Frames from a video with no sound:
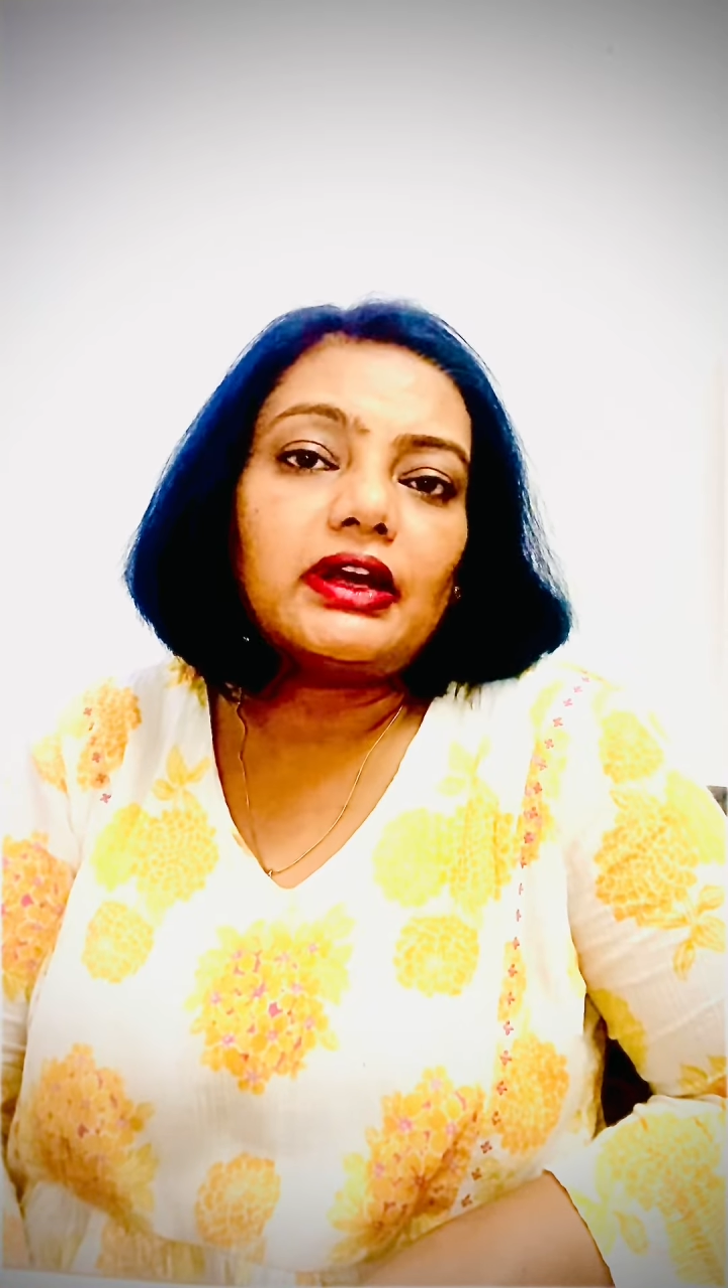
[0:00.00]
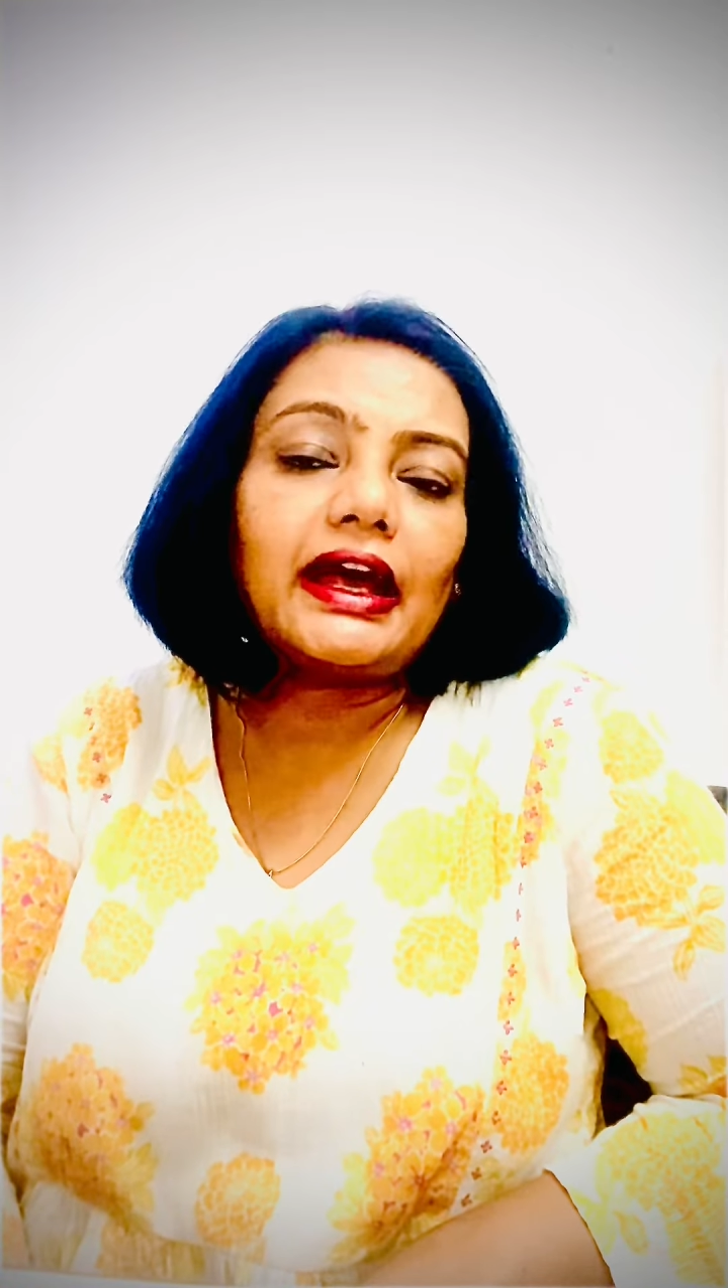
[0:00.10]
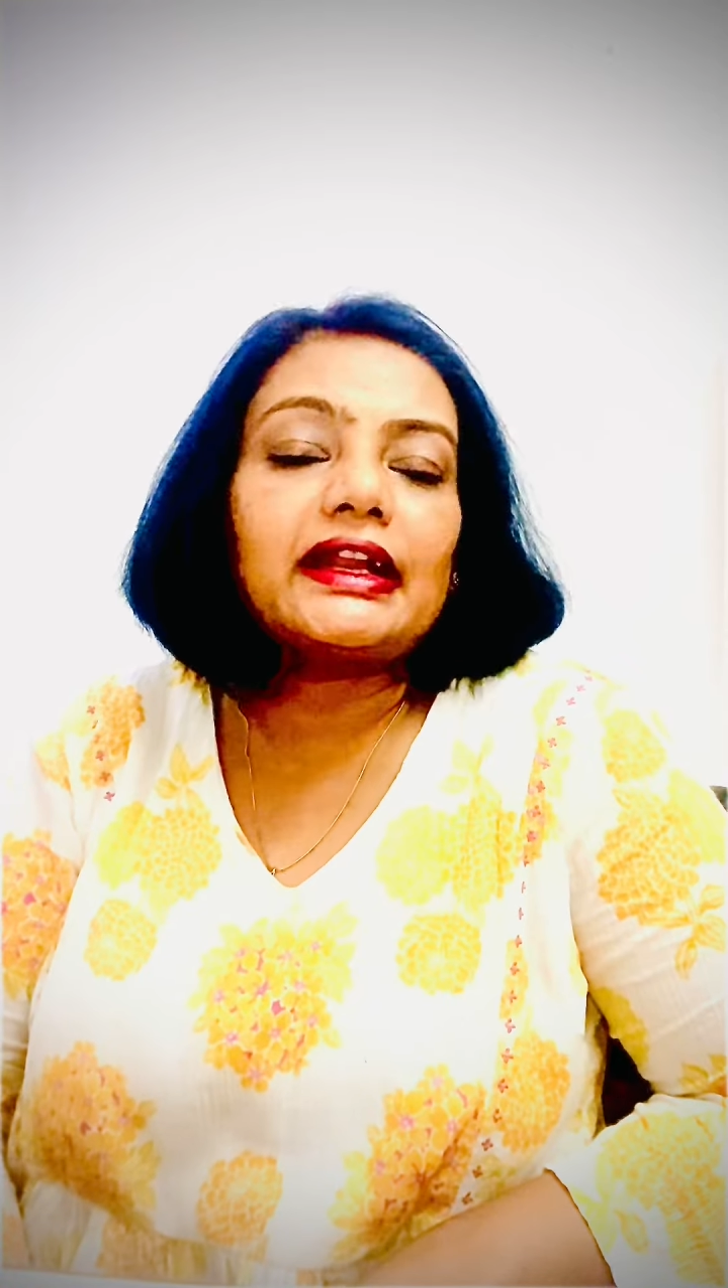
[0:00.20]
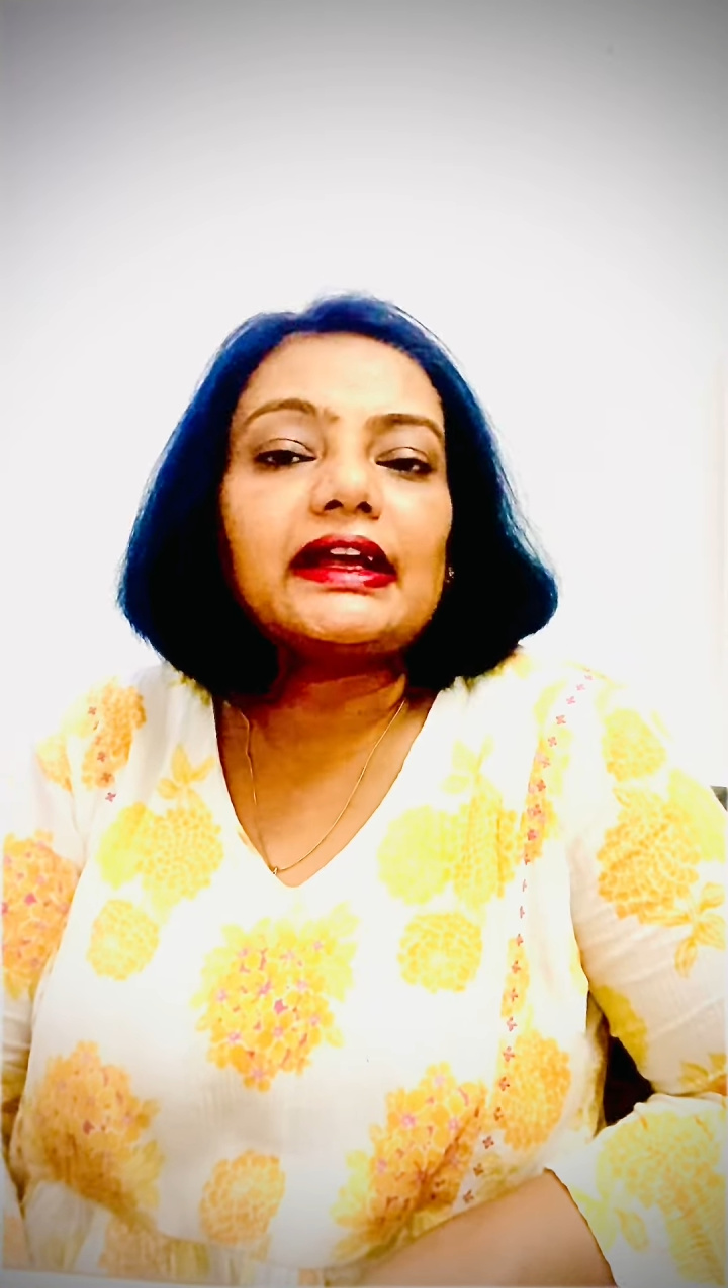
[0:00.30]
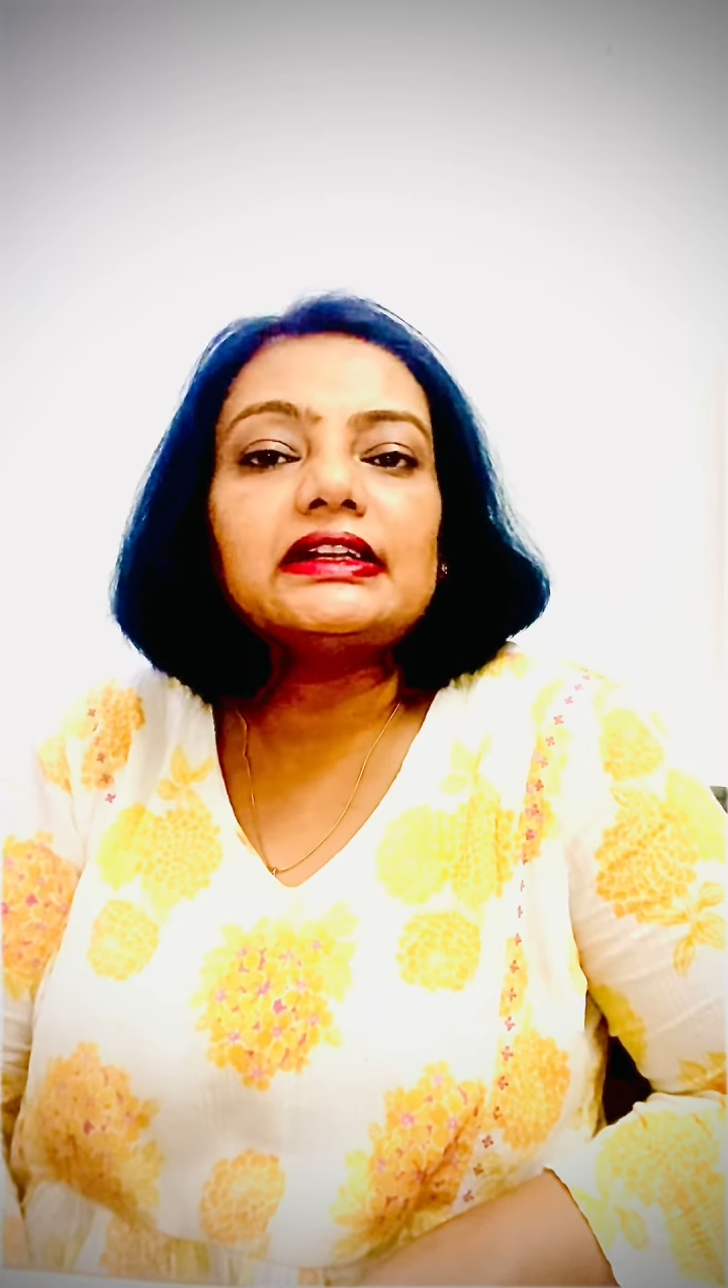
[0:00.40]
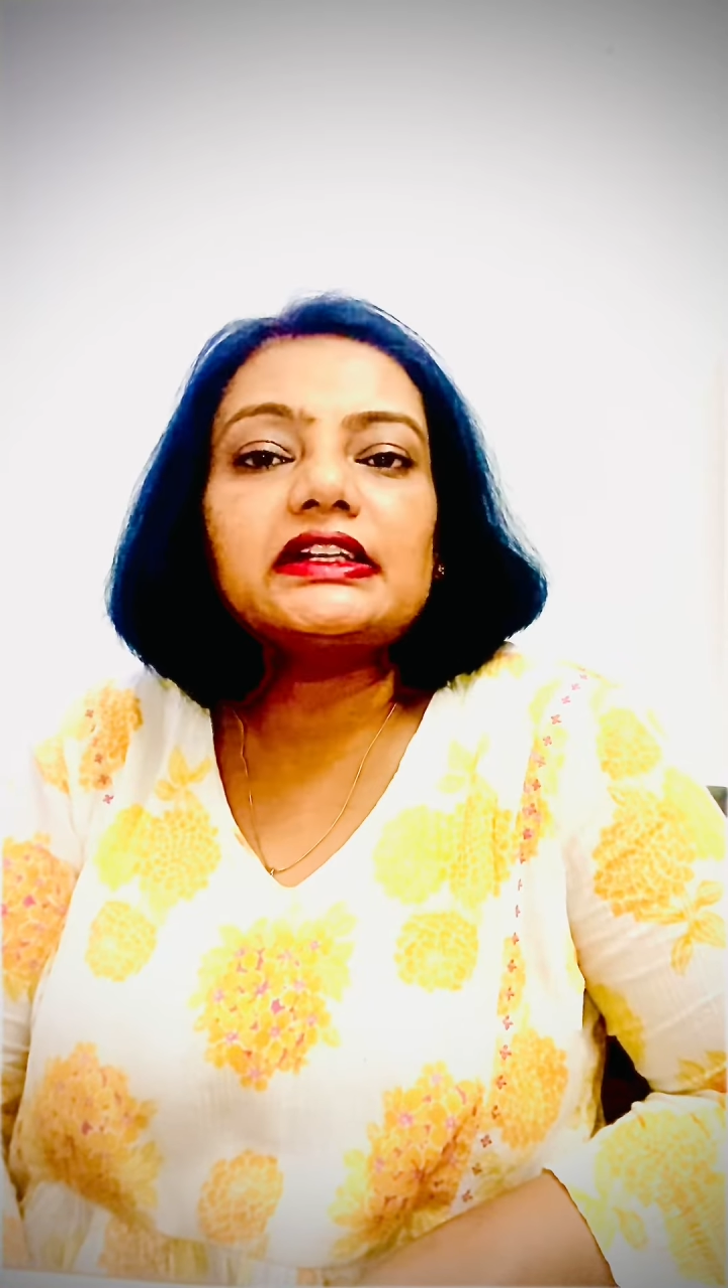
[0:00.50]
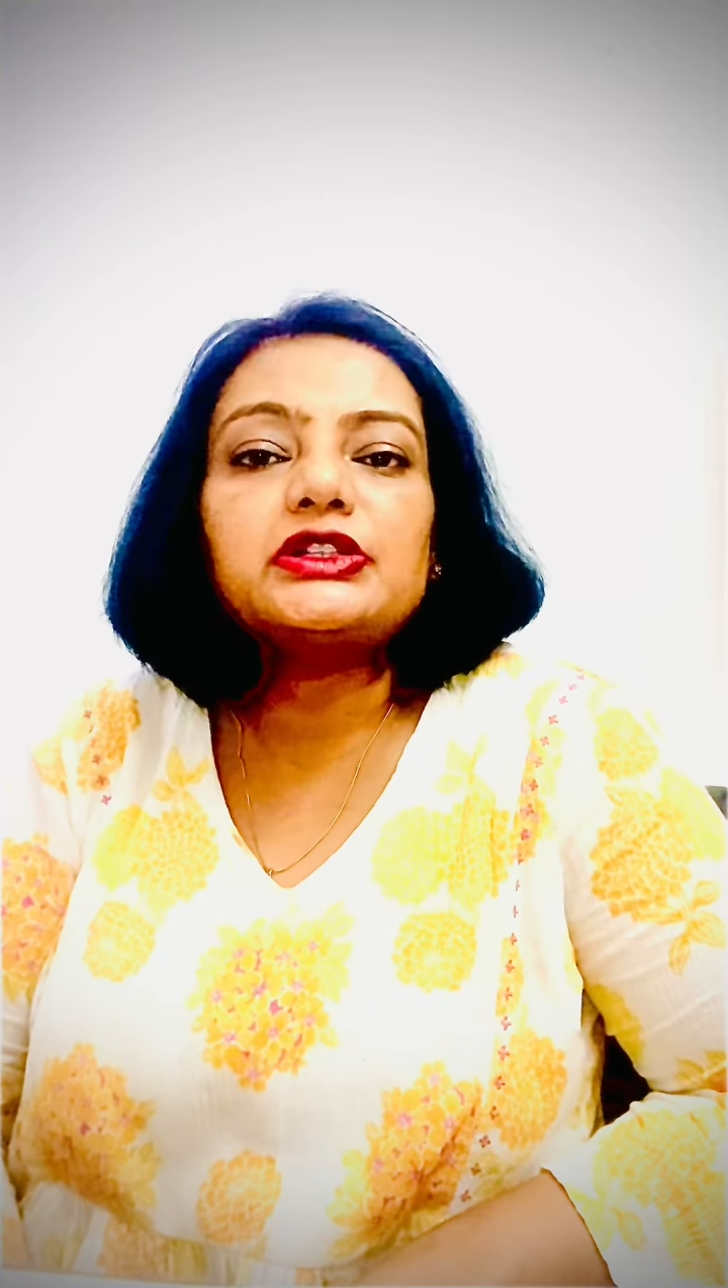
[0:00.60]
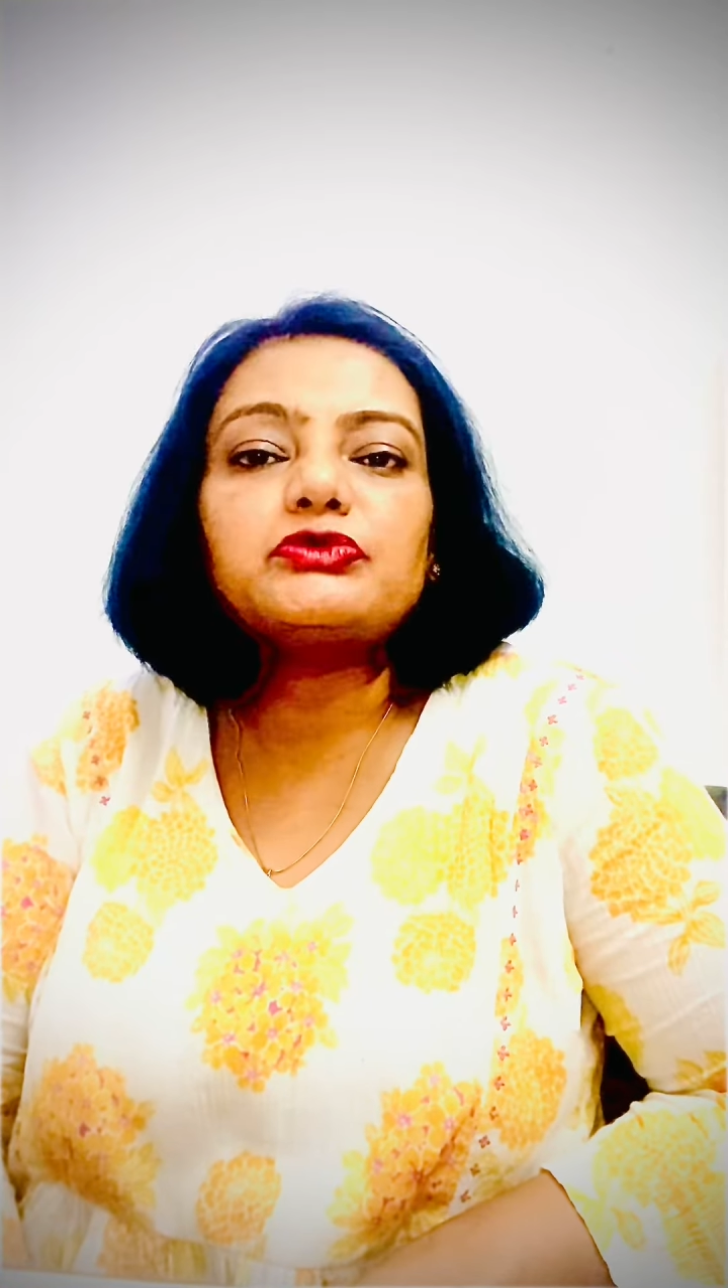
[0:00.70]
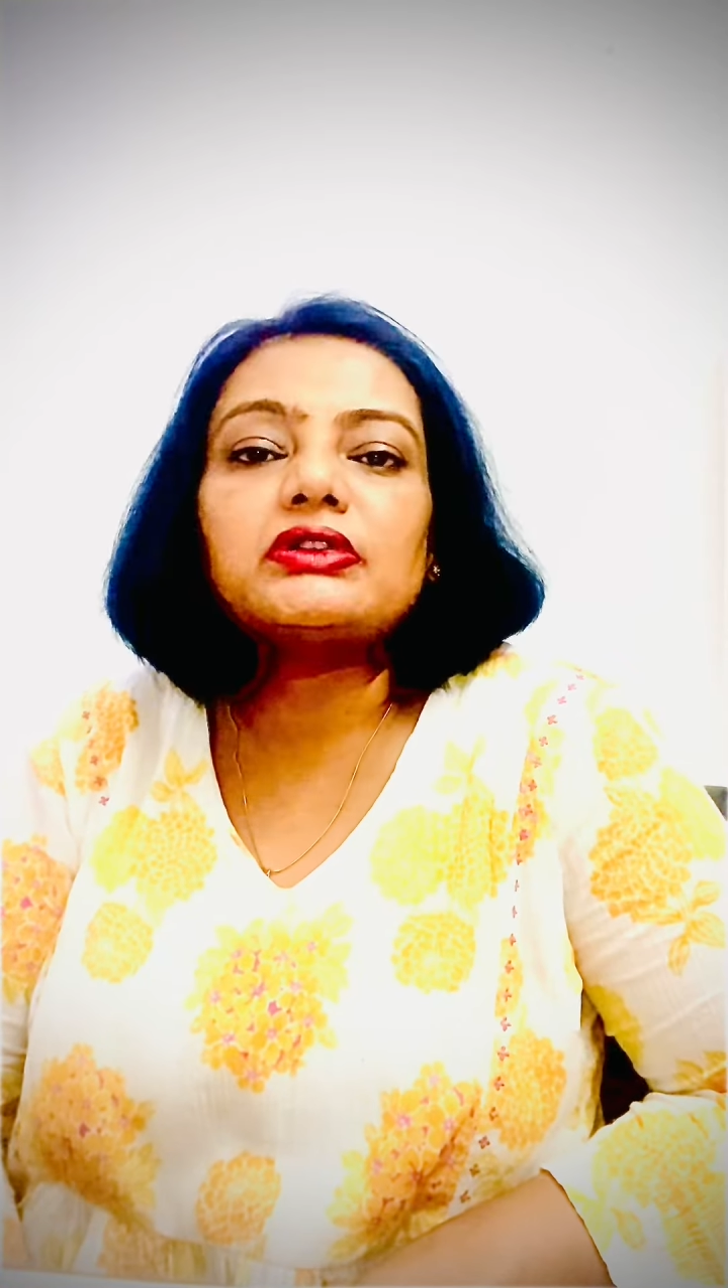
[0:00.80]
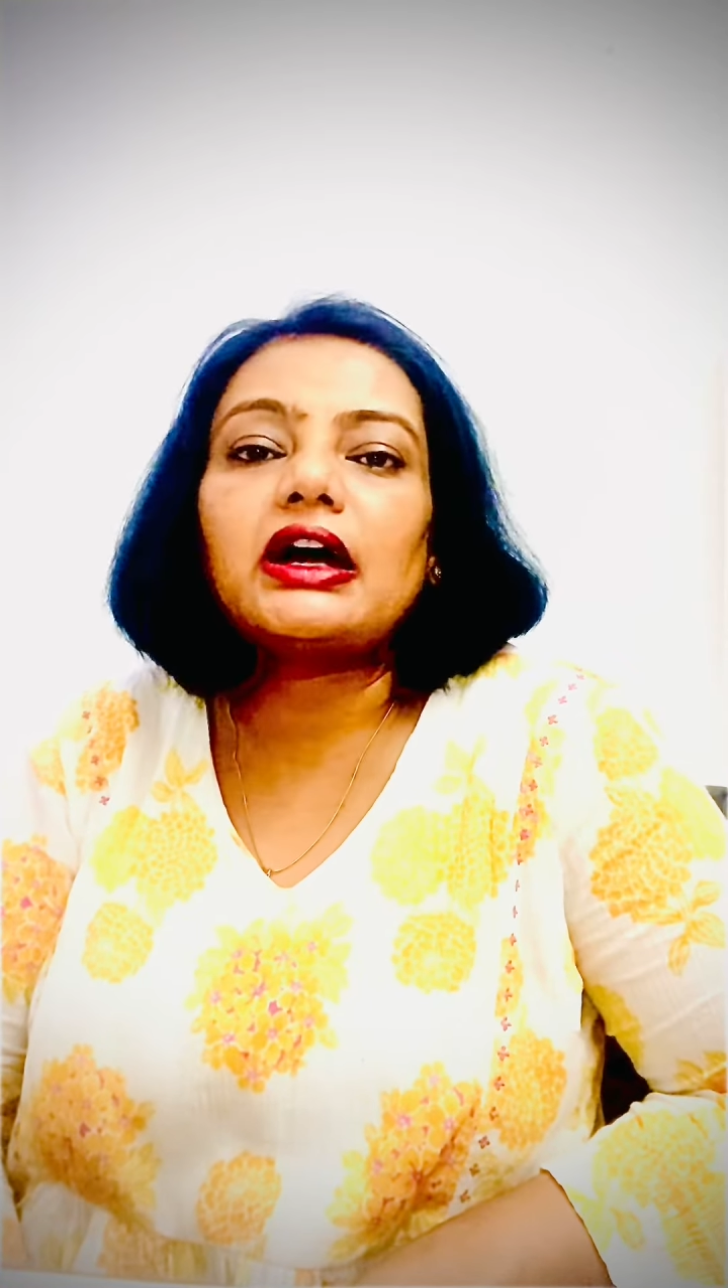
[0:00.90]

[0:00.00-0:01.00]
and can lead to an